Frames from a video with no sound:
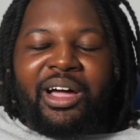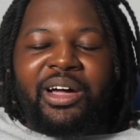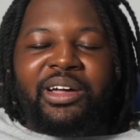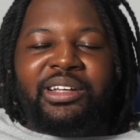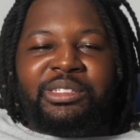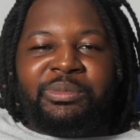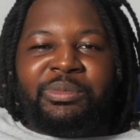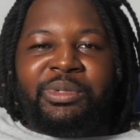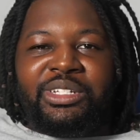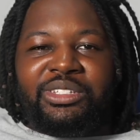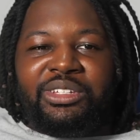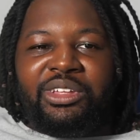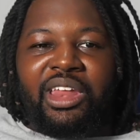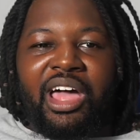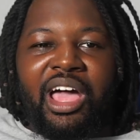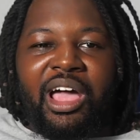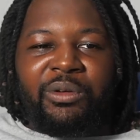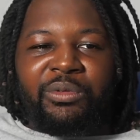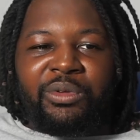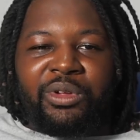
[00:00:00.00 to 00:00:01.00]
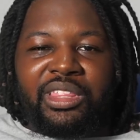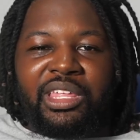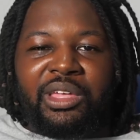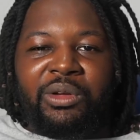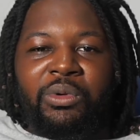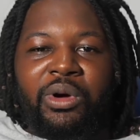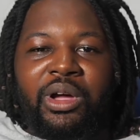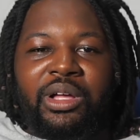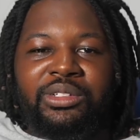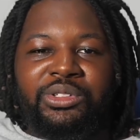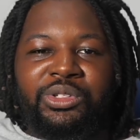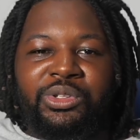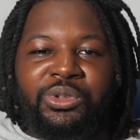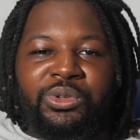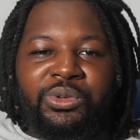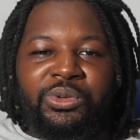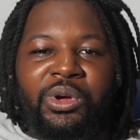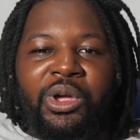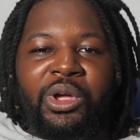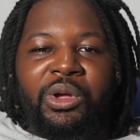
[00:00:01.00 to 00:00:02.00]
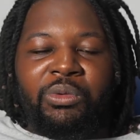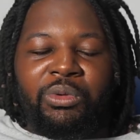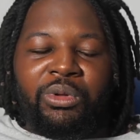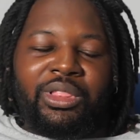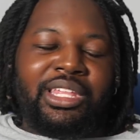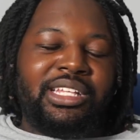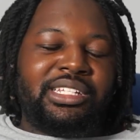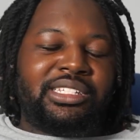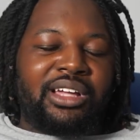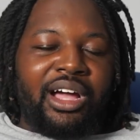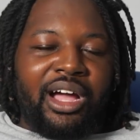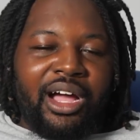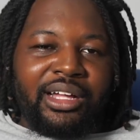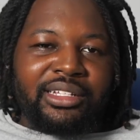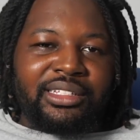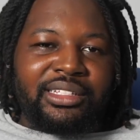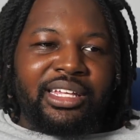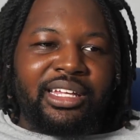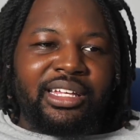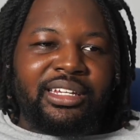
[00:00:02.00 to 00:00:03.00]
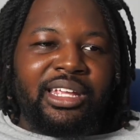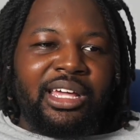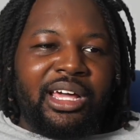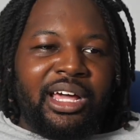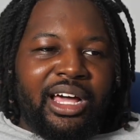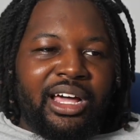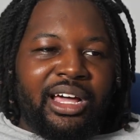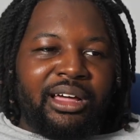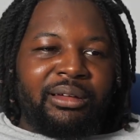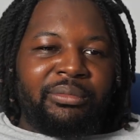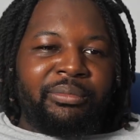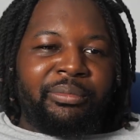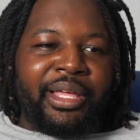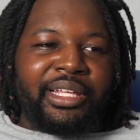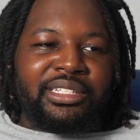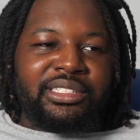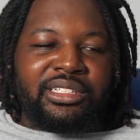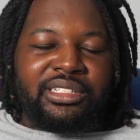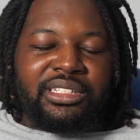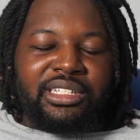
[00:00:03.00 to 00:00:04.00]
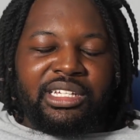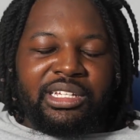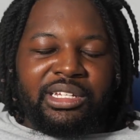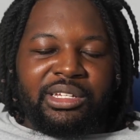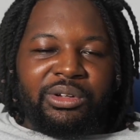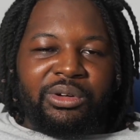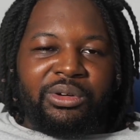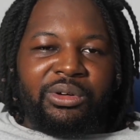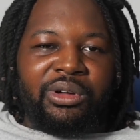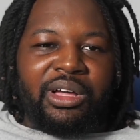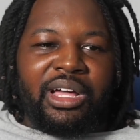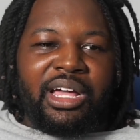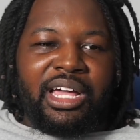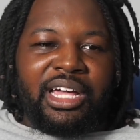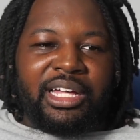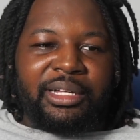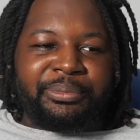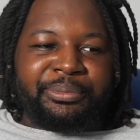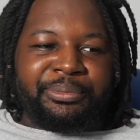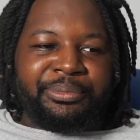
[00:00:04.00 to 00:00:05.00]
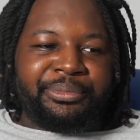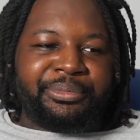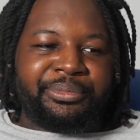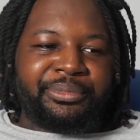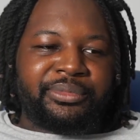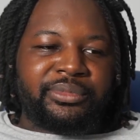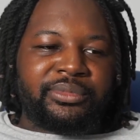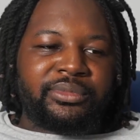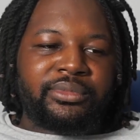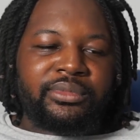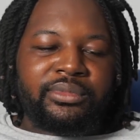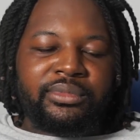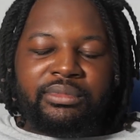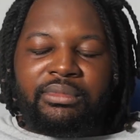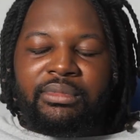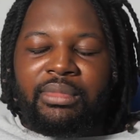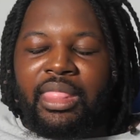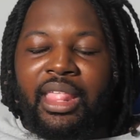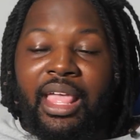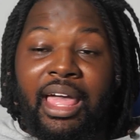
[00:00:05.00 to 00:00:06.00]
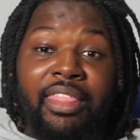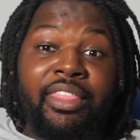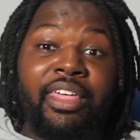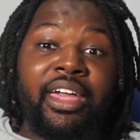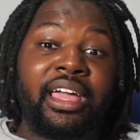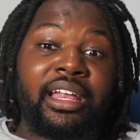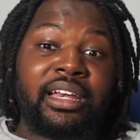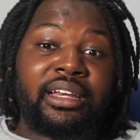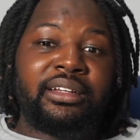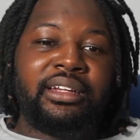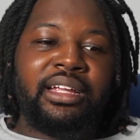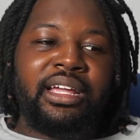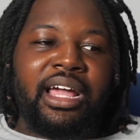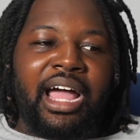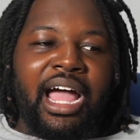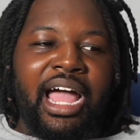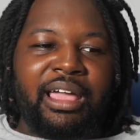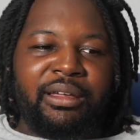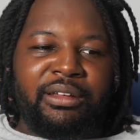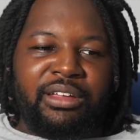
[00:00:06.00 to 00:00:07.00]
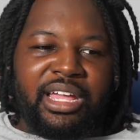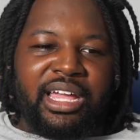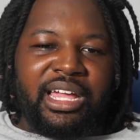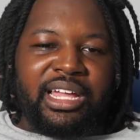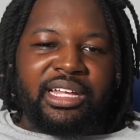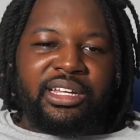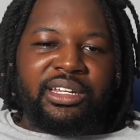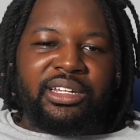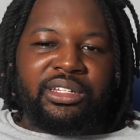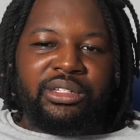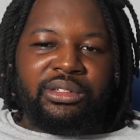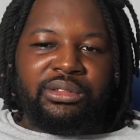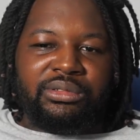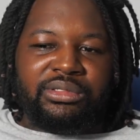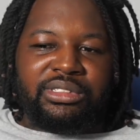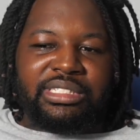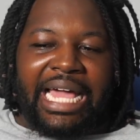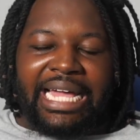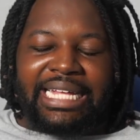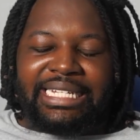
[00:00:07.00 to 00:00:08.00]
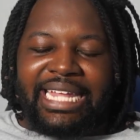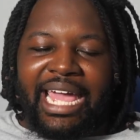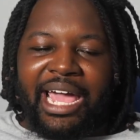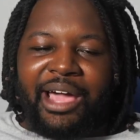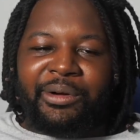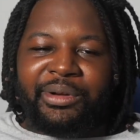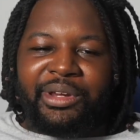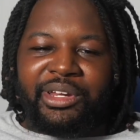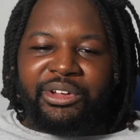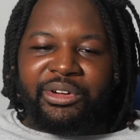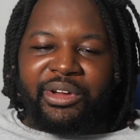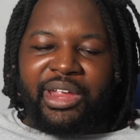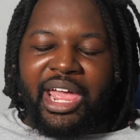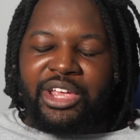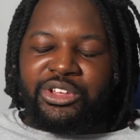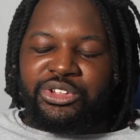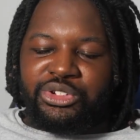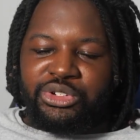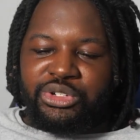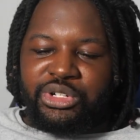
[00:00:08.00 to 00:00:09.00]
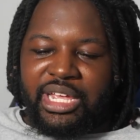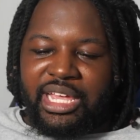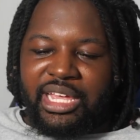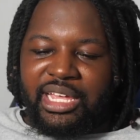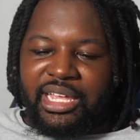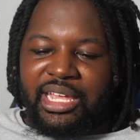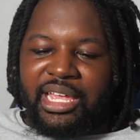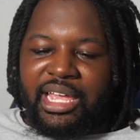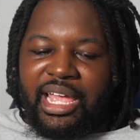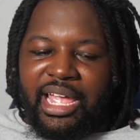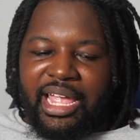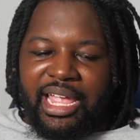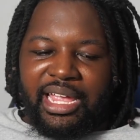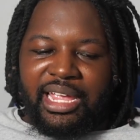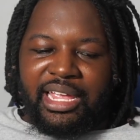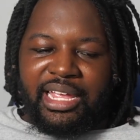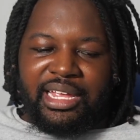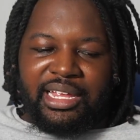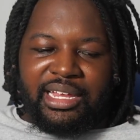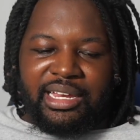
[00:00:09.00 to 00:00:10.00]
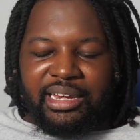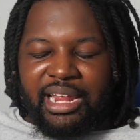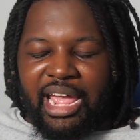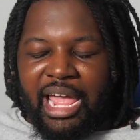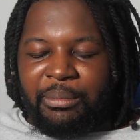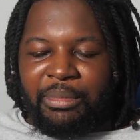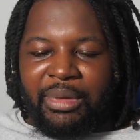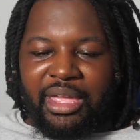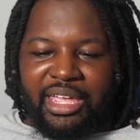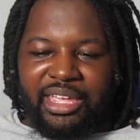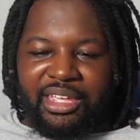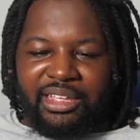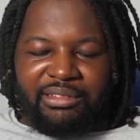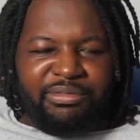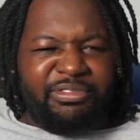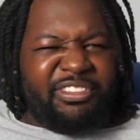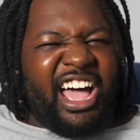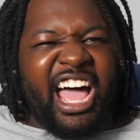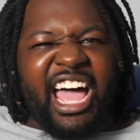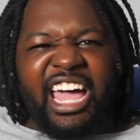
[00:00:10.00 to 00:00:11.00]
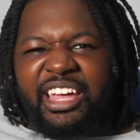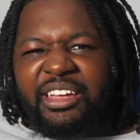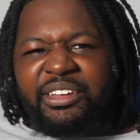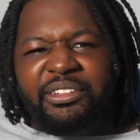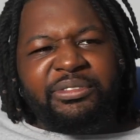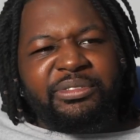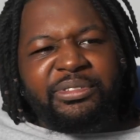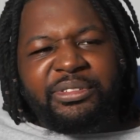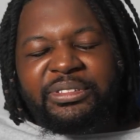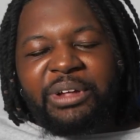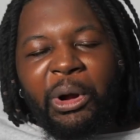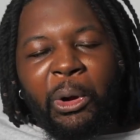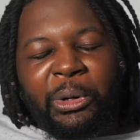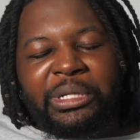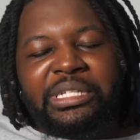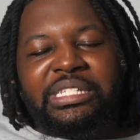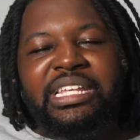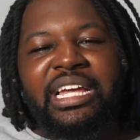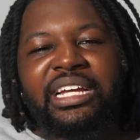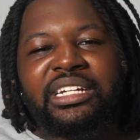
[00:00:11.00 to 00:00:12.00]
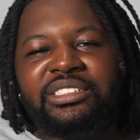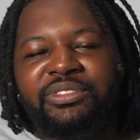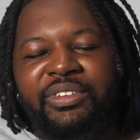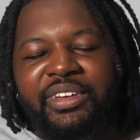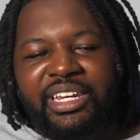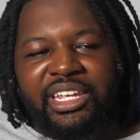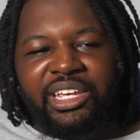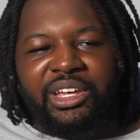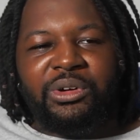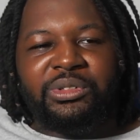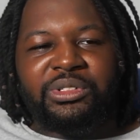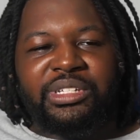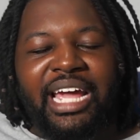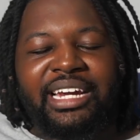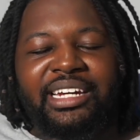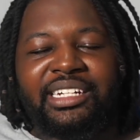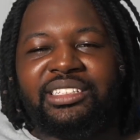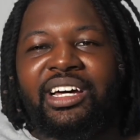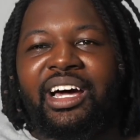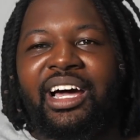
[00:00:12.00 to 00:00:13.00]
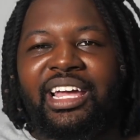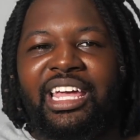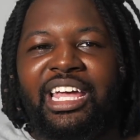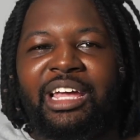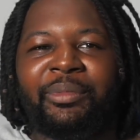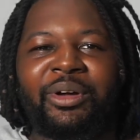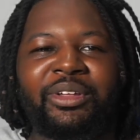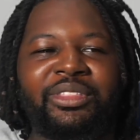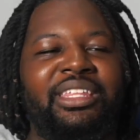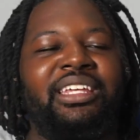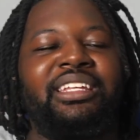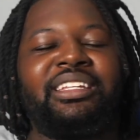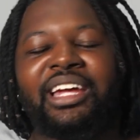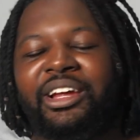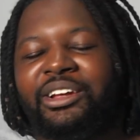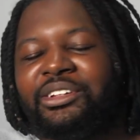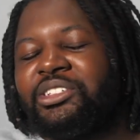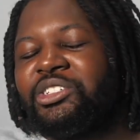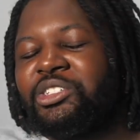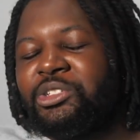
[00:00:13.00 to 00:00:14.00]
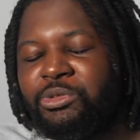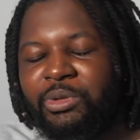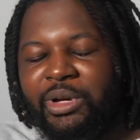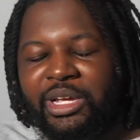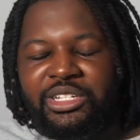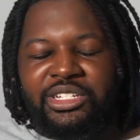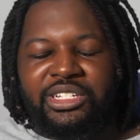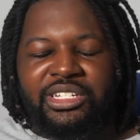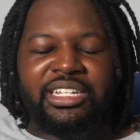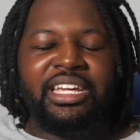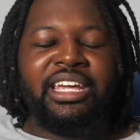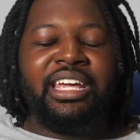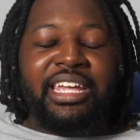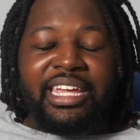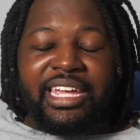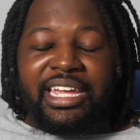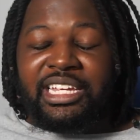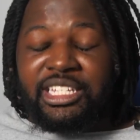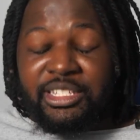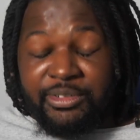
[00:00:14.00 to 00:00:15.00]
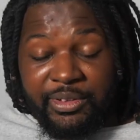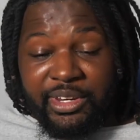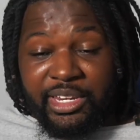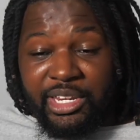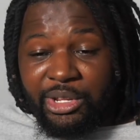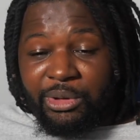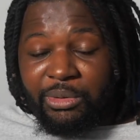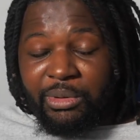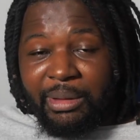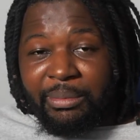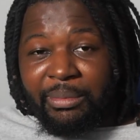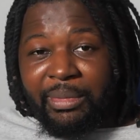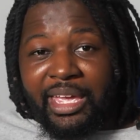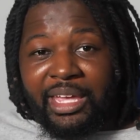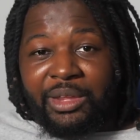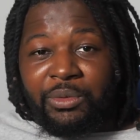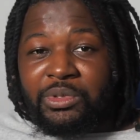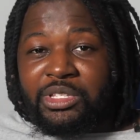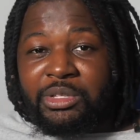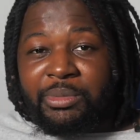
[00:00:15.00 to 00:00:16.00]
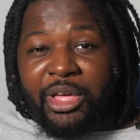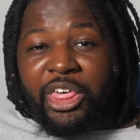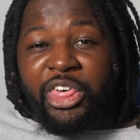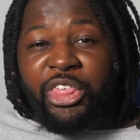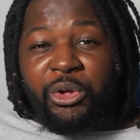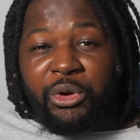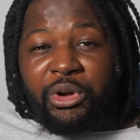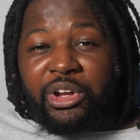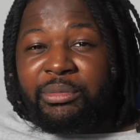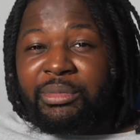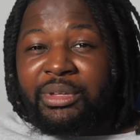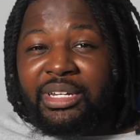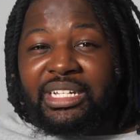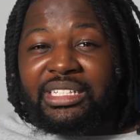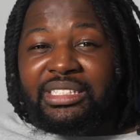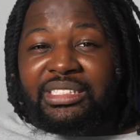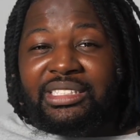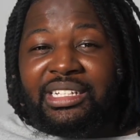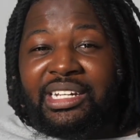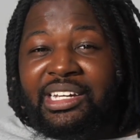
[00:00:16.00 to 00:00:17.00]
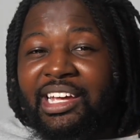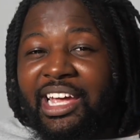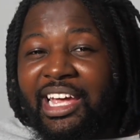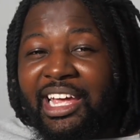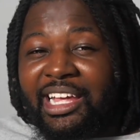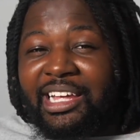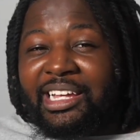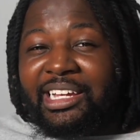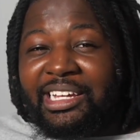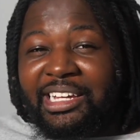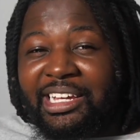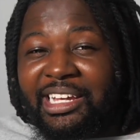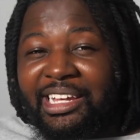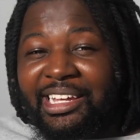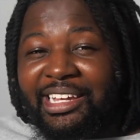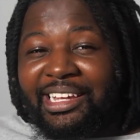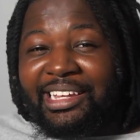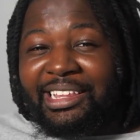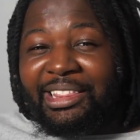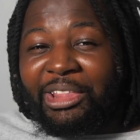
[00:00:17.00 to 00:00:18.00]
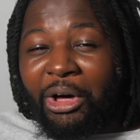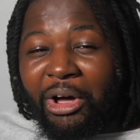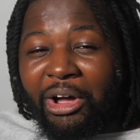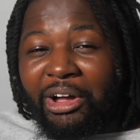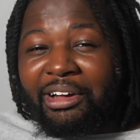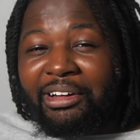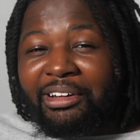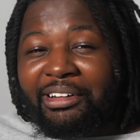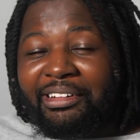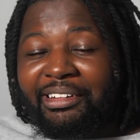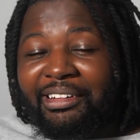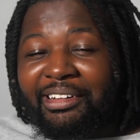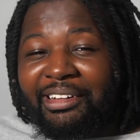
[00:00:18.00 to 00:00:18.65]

caused me to not really want to release content. Um, basically, uh, then I had sat down here yesterday and I made five or six videos kind of talking about the entire situation. Each video I made was about 30 minutes eh, long.